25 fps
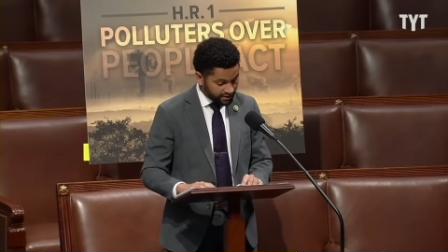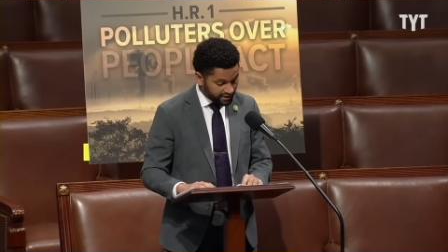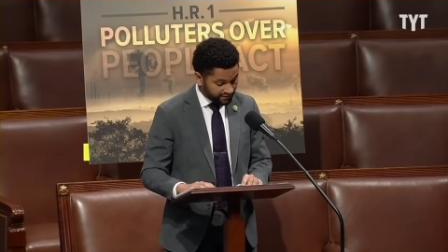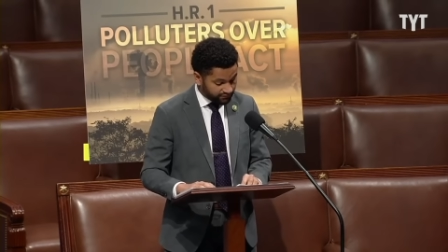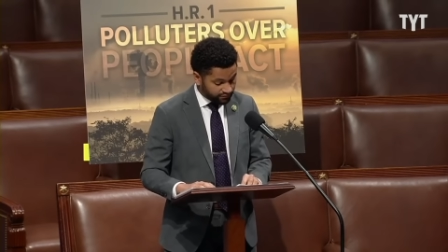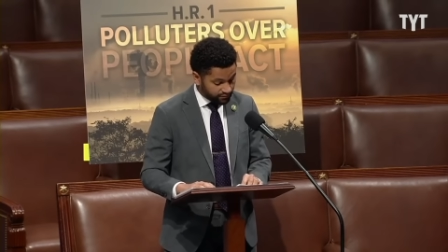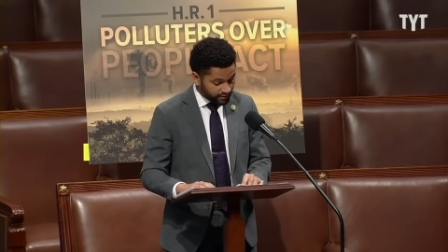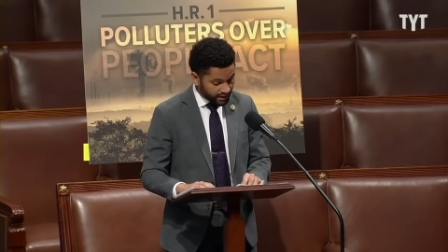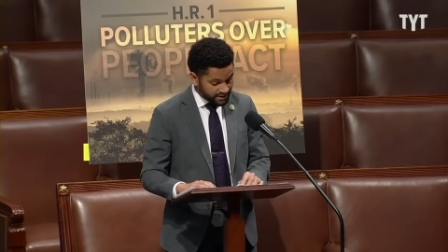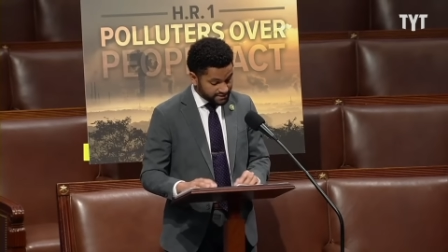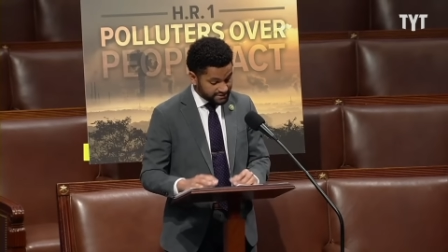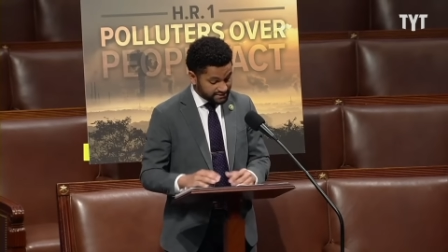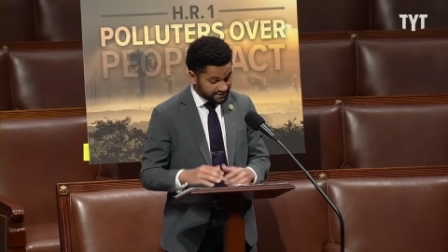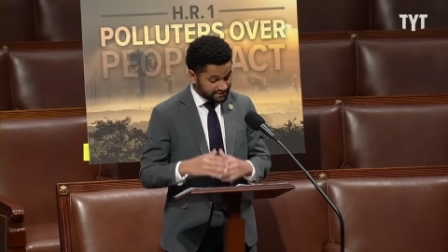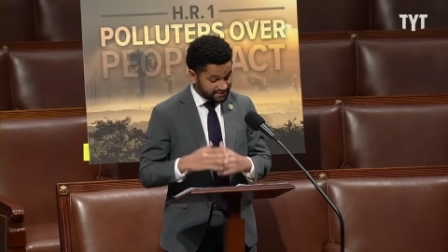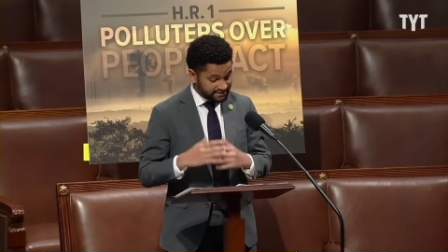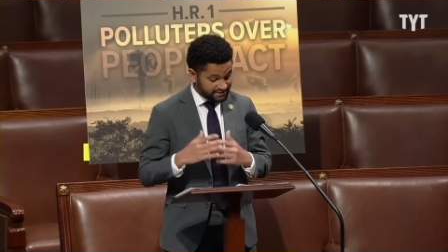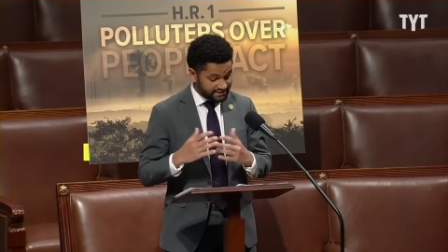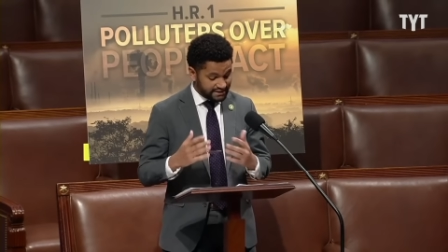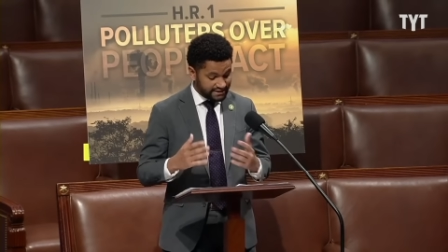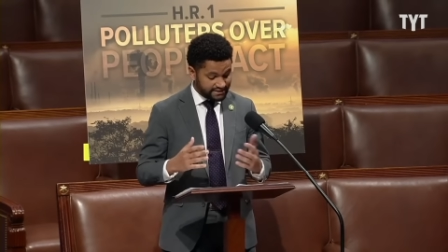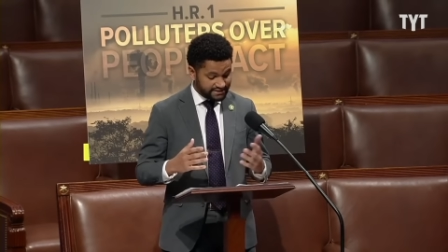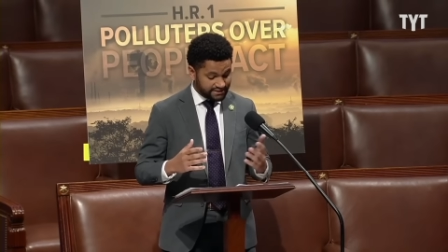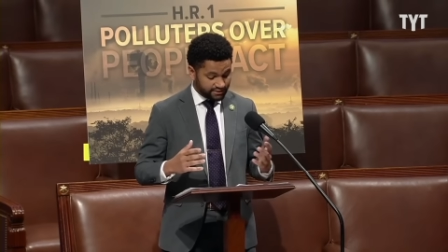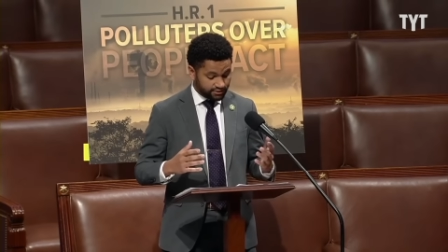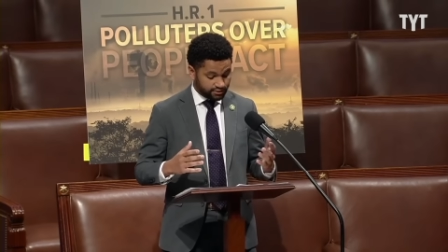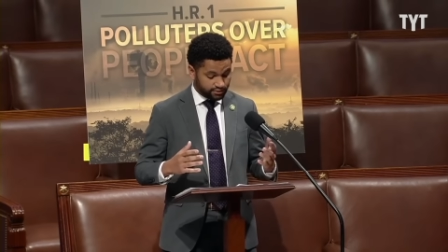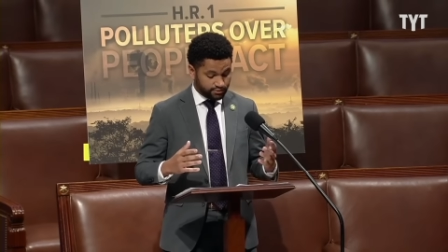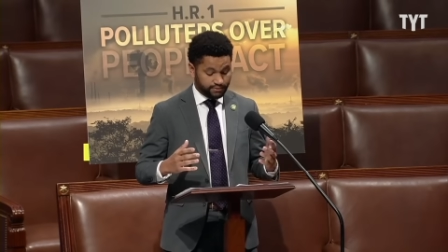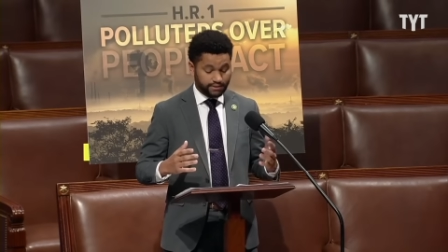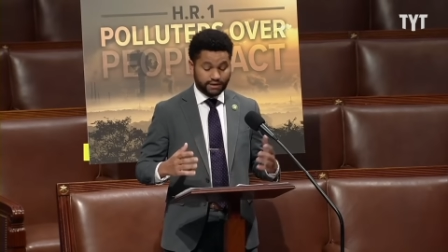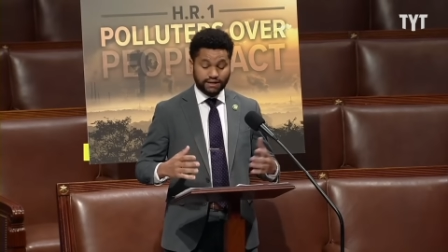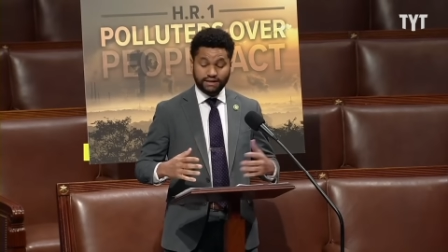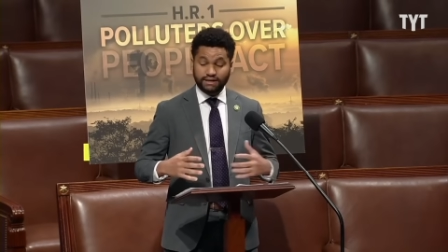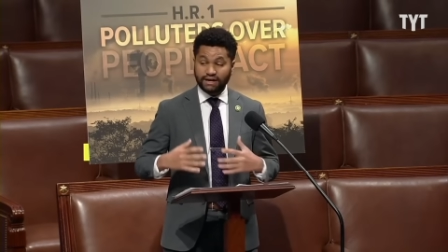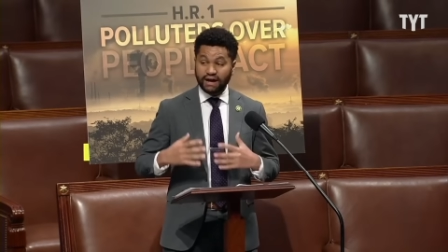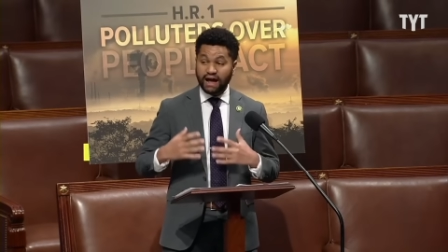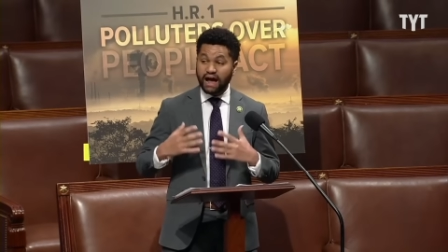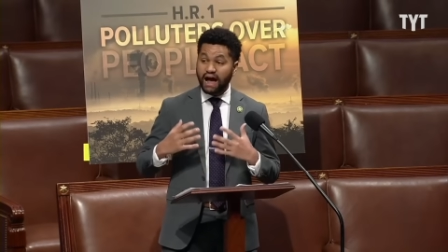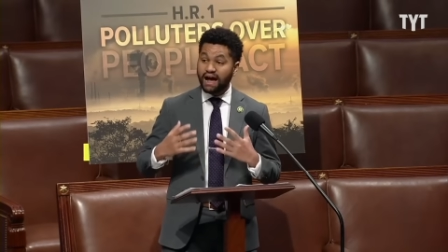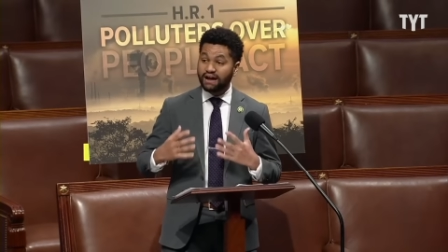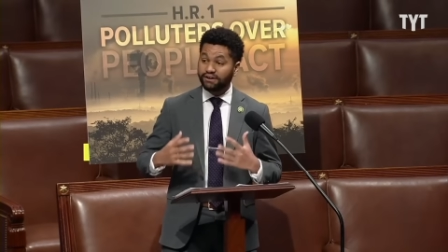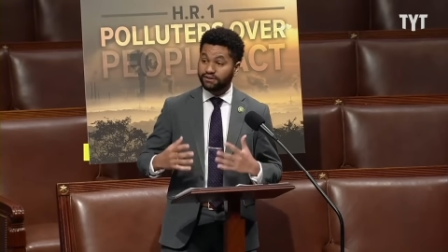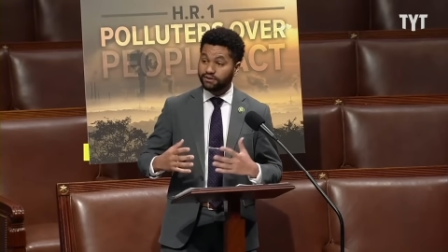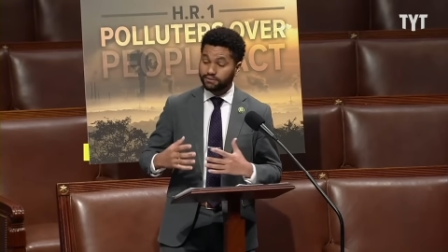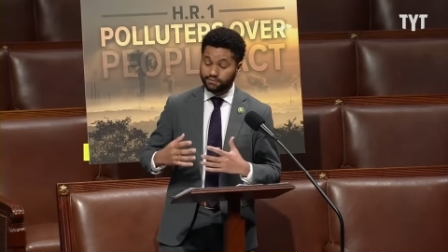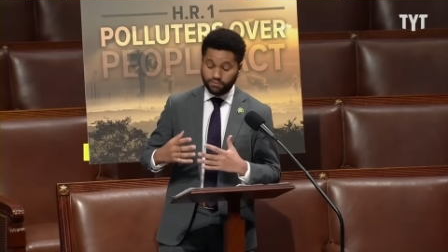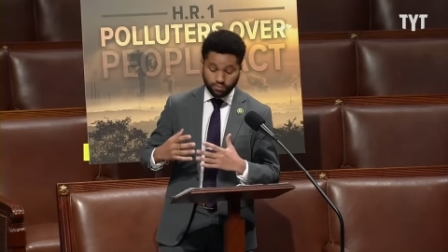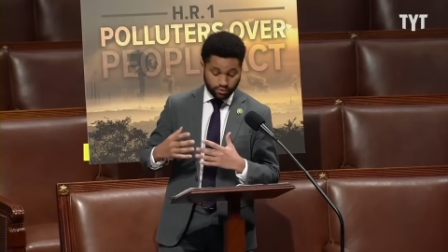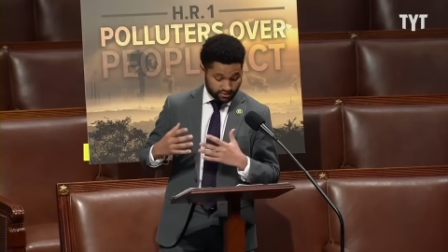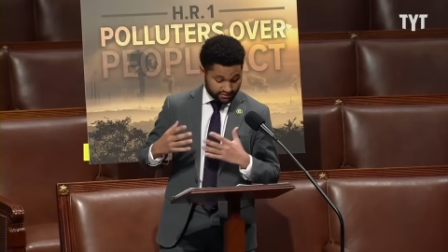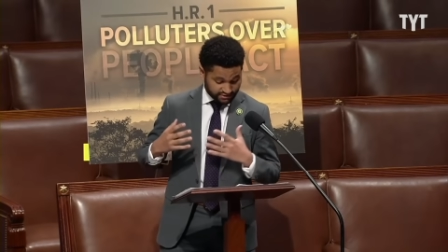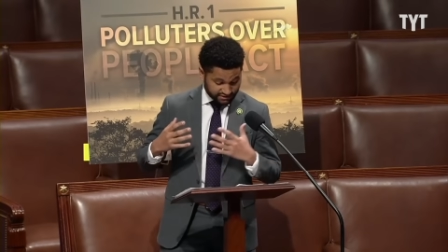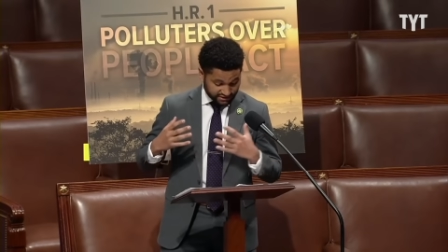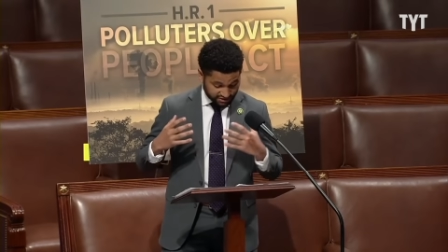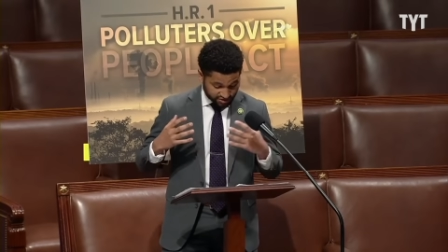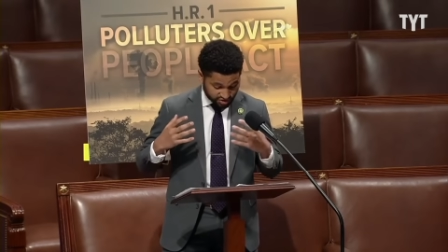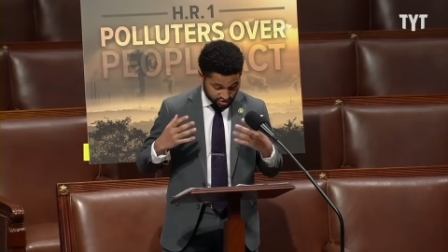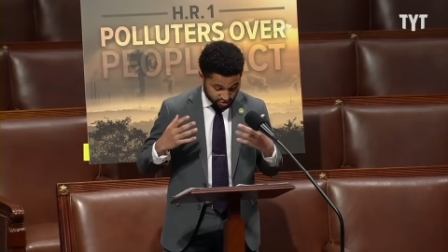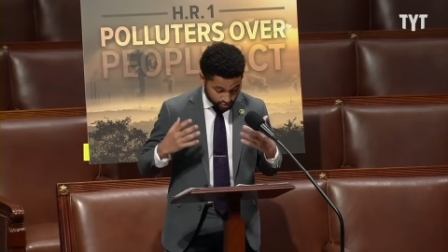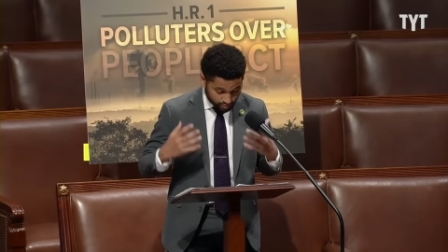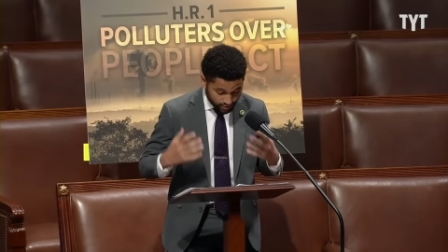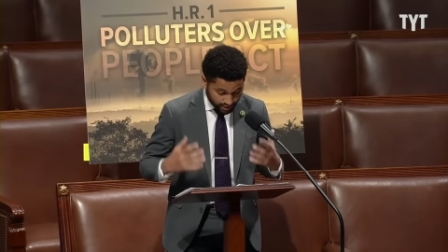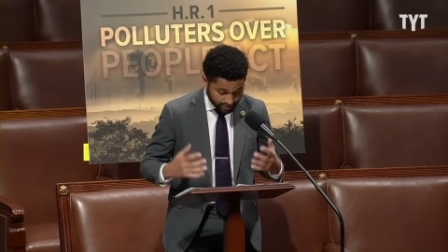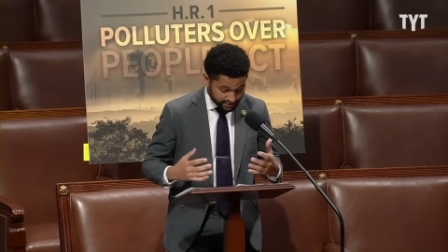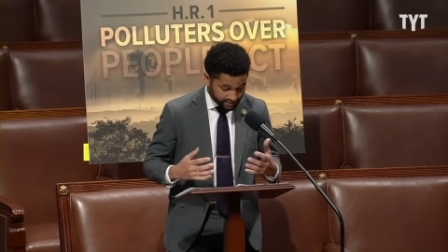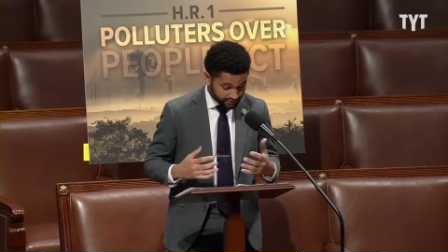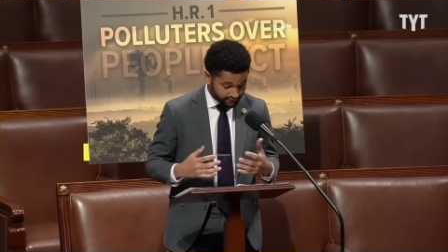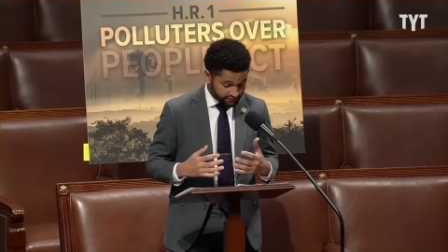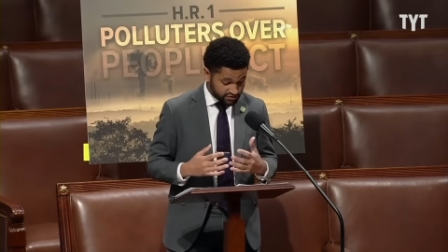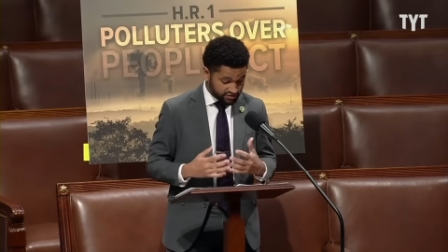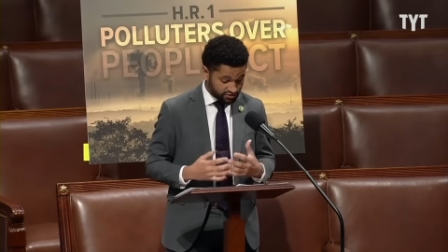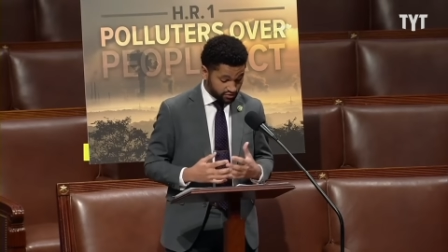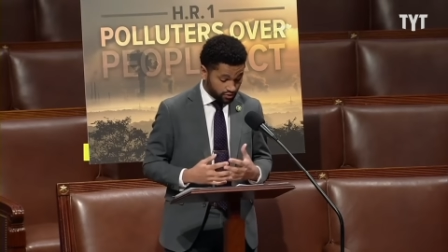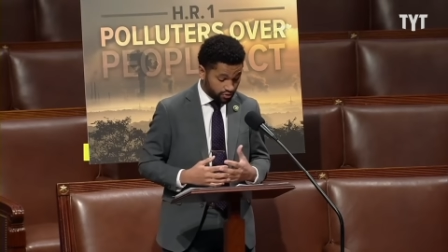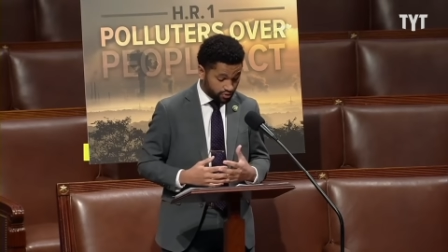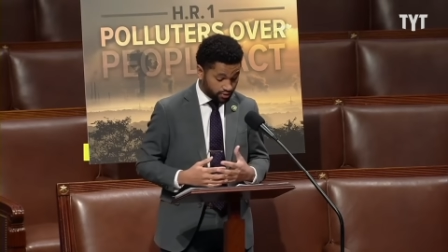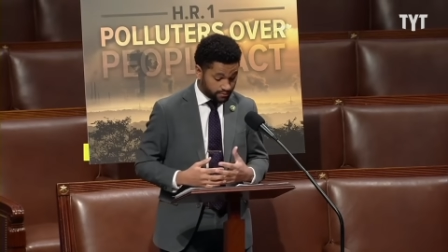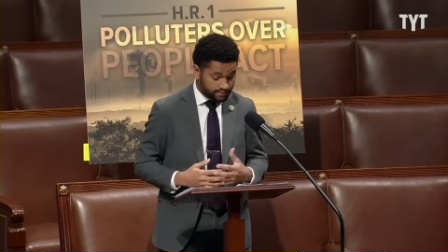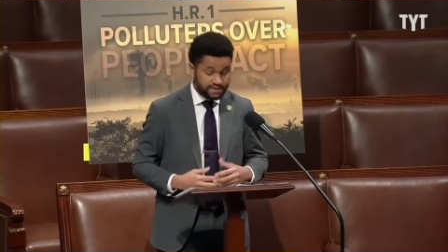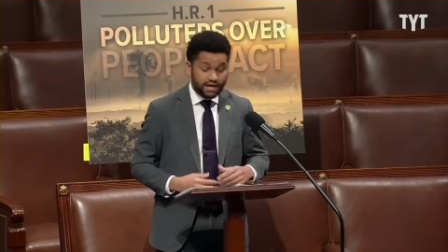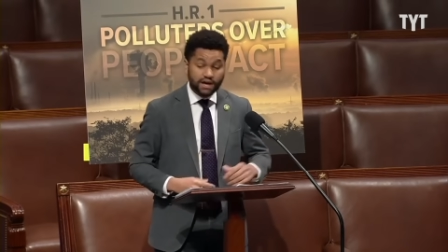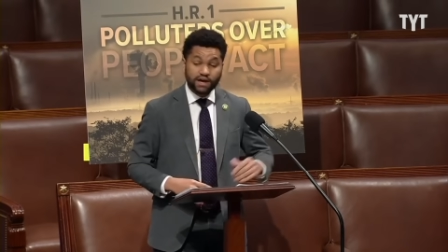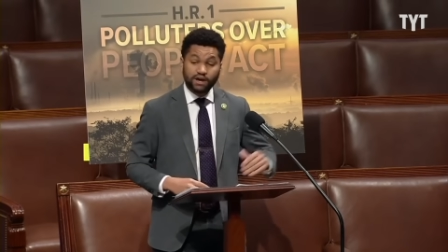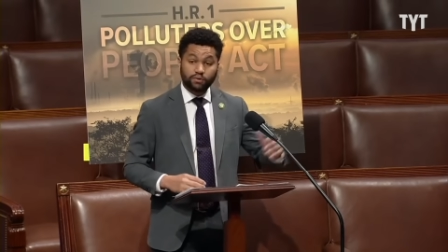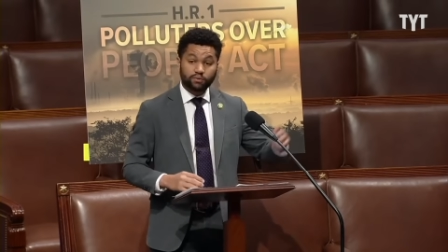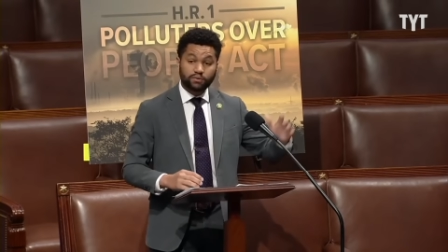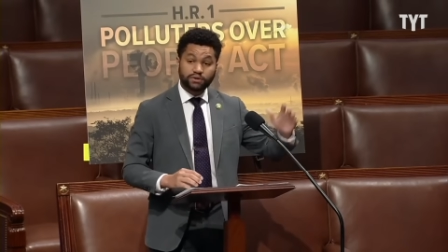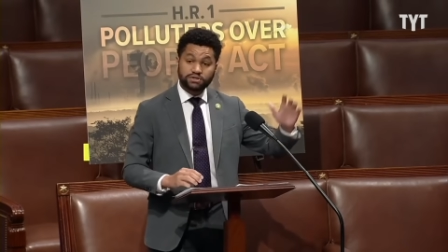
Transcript: We have rising seas that are creating higher and more destructive storms.